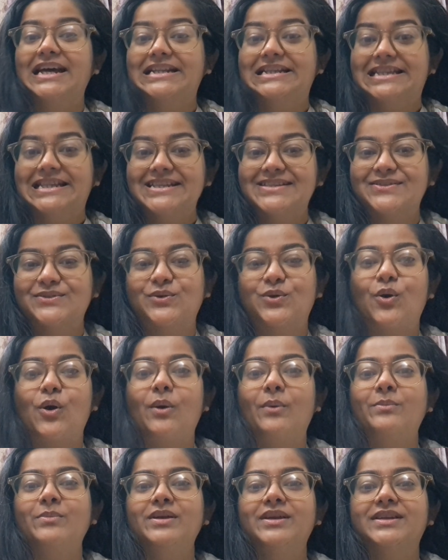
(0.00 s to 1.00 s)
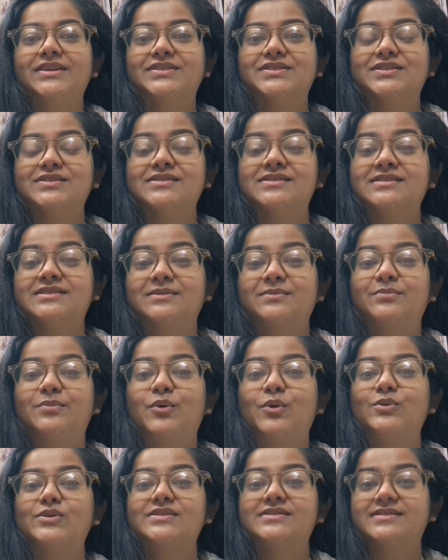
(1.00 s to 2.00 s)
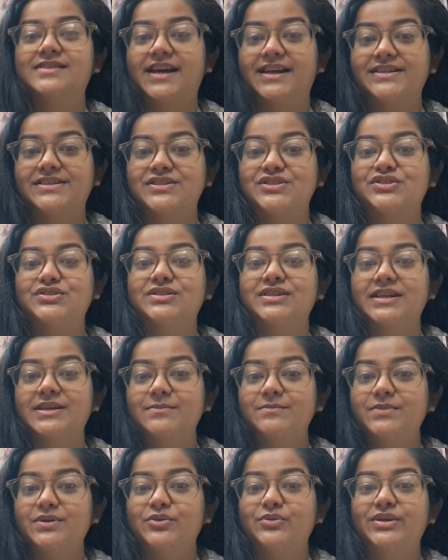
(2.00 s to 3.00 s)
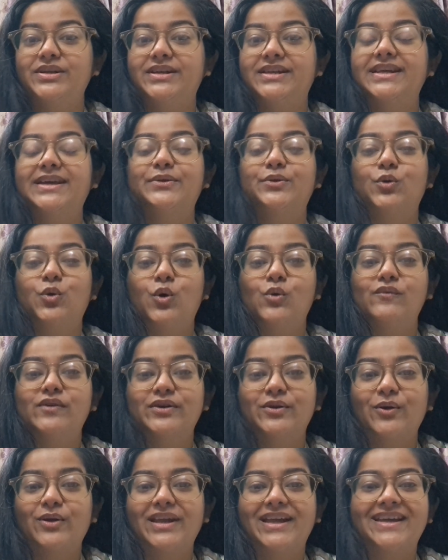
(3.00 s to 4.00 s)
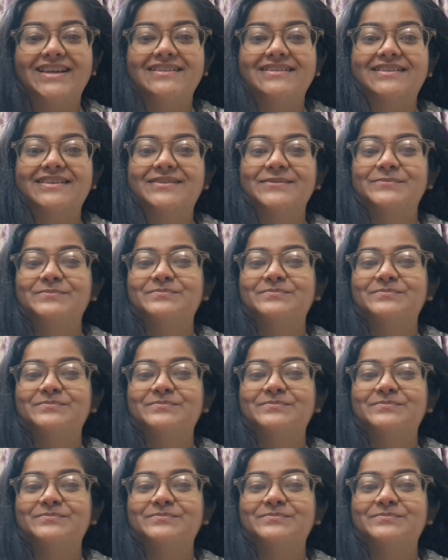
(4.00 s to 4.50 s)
This combination supports digestion, immunity, and overall health.